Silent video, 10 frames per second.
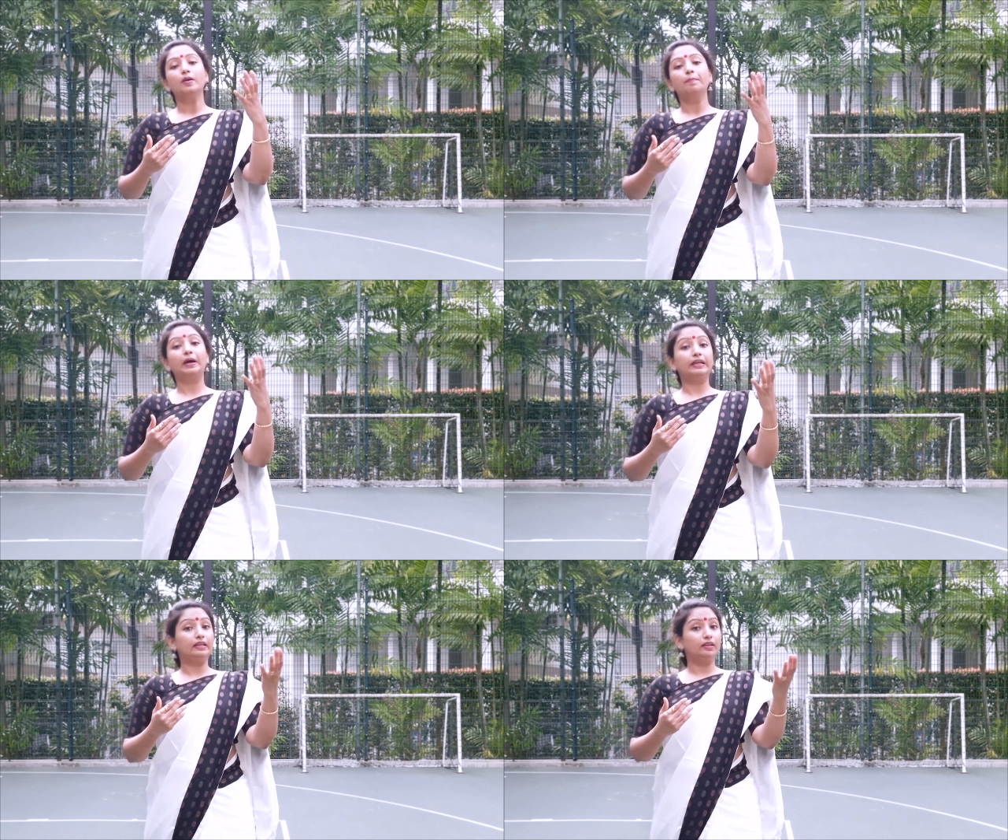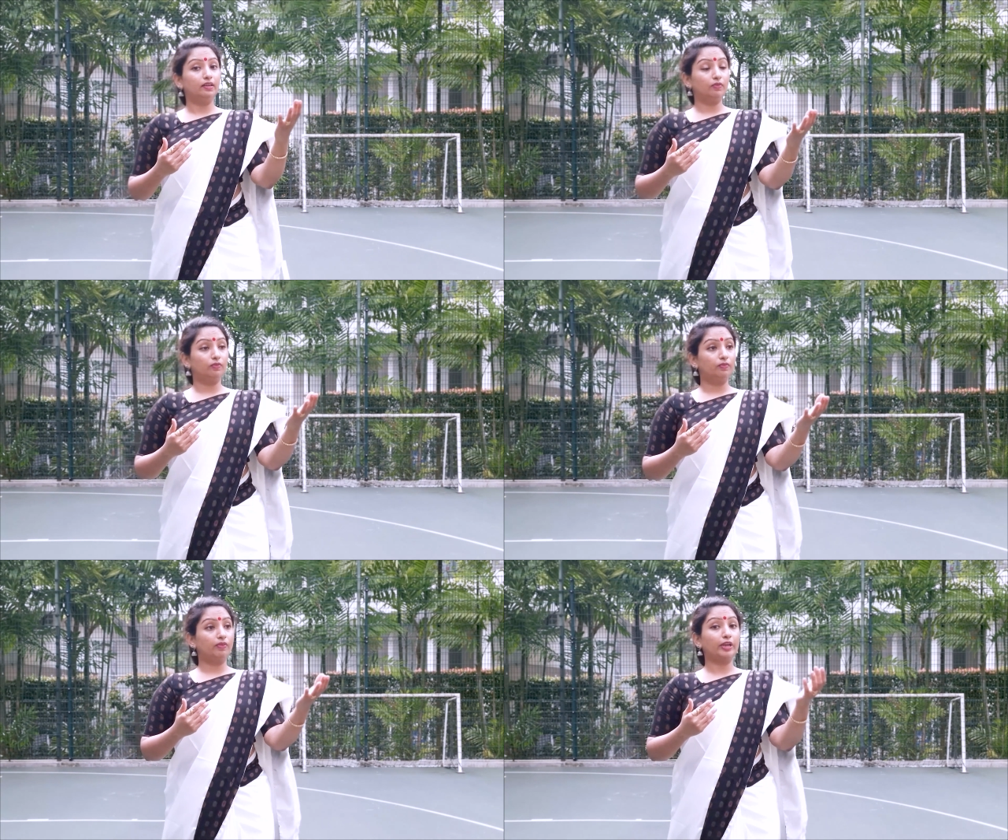But
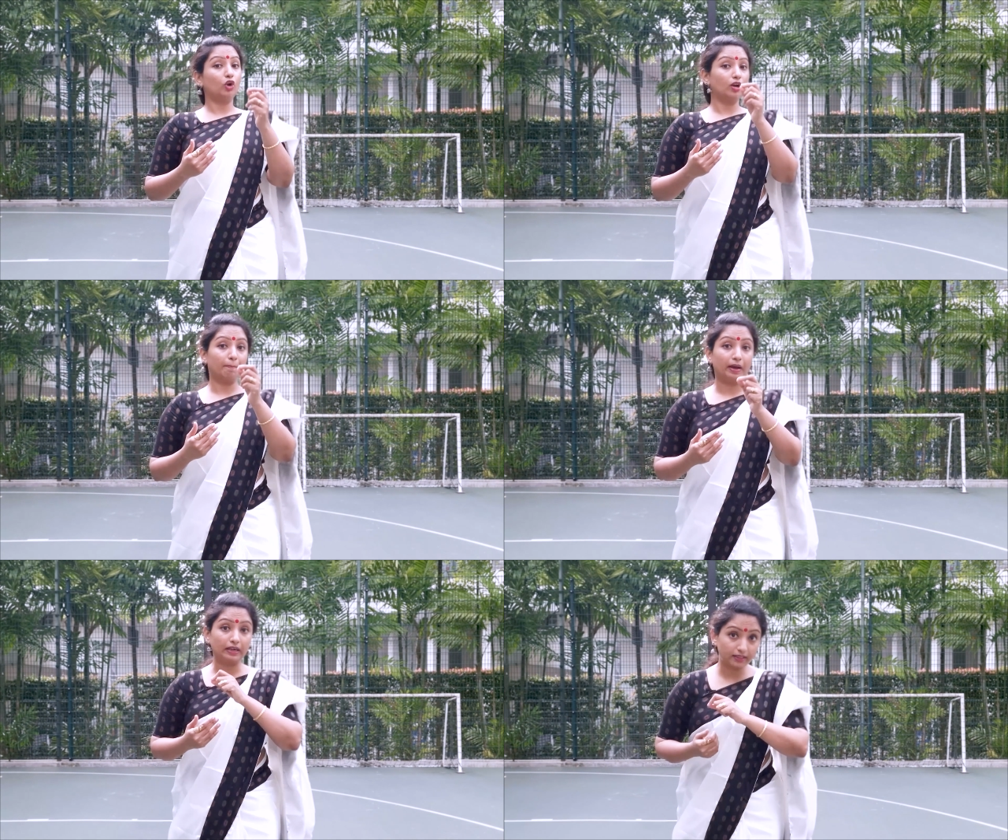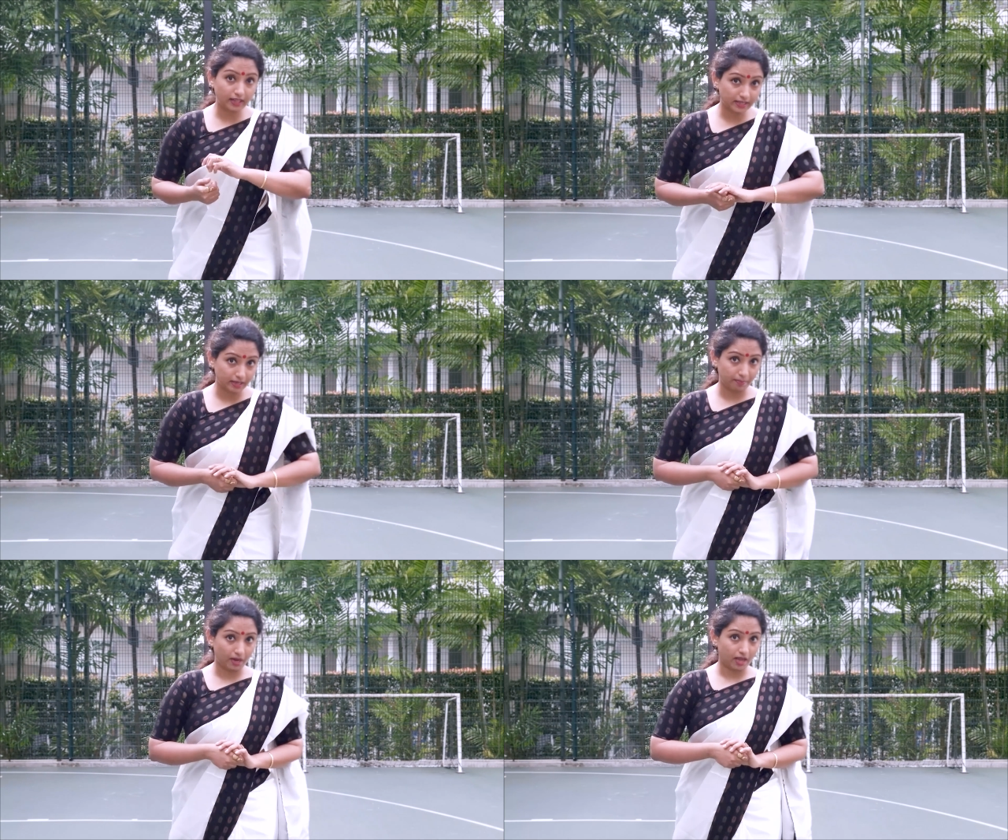when you're a
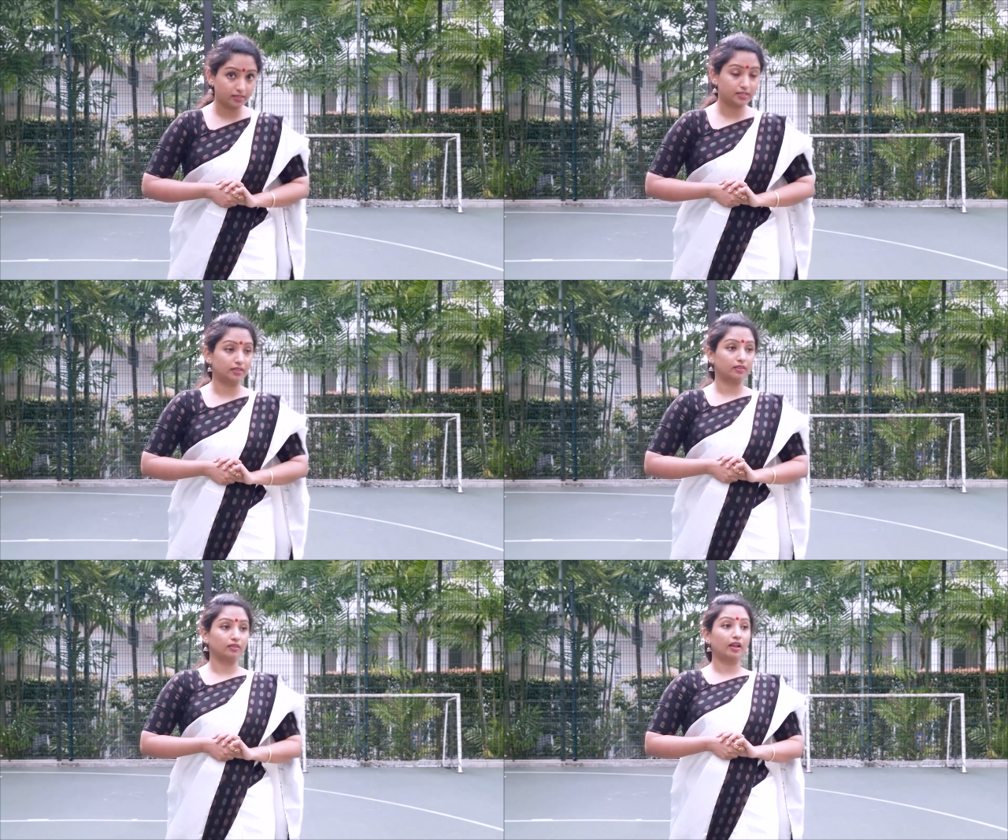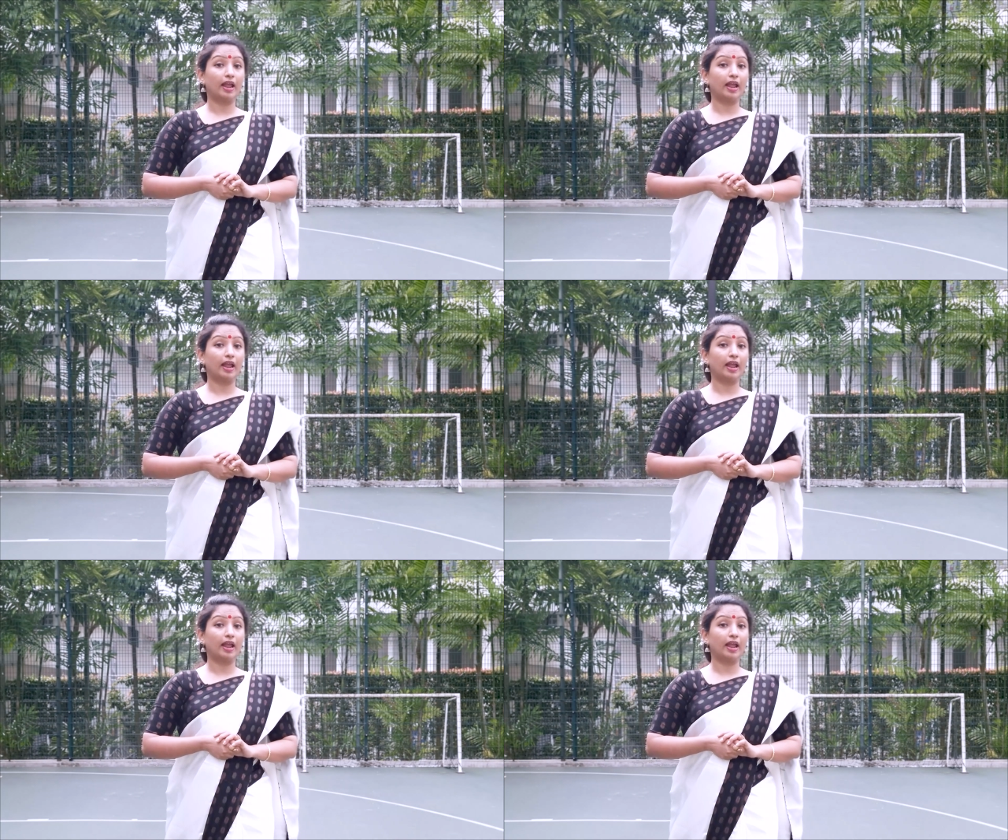Bharatanatyam dancer,